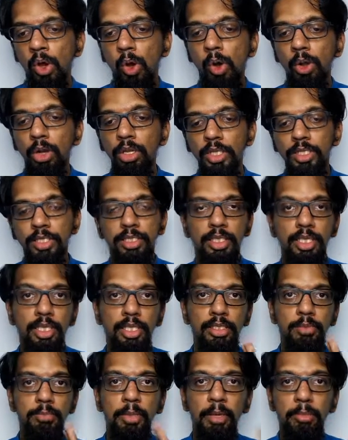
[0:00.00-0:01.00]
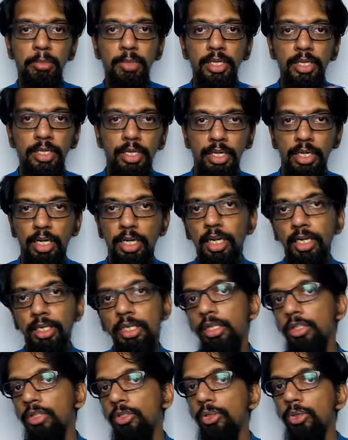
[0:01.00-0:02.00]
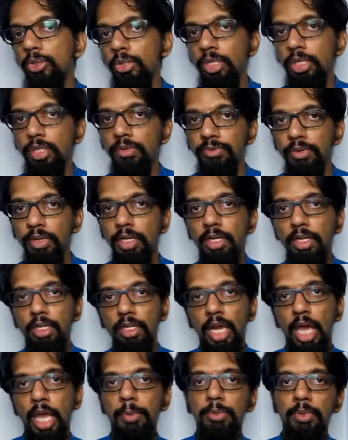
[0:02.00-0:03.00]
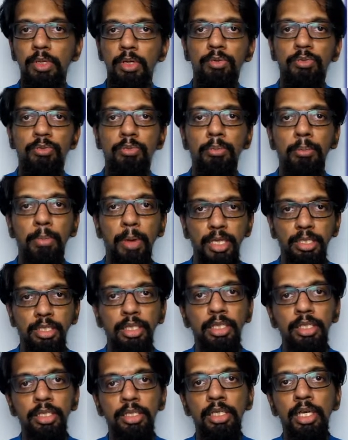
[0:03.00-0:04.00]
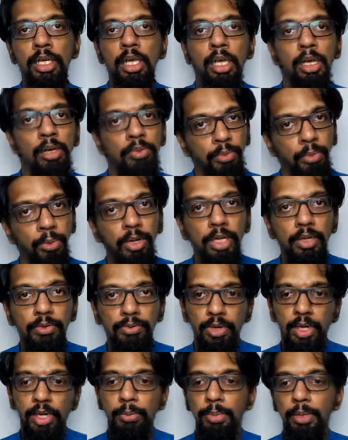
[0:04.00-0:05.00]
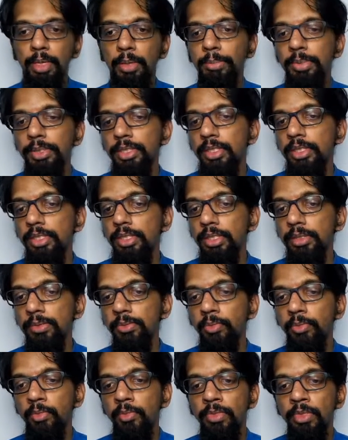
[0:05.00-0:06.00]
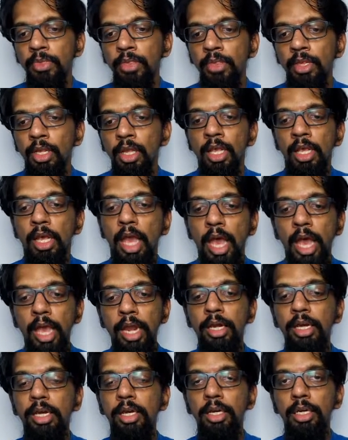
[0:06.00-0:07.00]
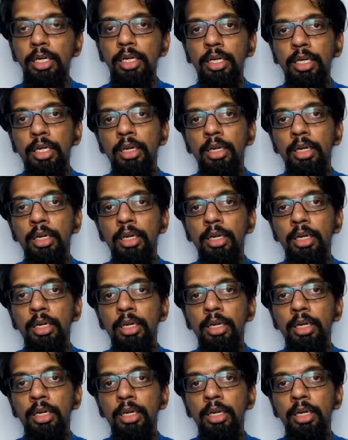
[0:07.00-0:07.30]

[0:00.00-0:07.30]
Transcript: all these things may be interconnected through different types of buses for different purposes. And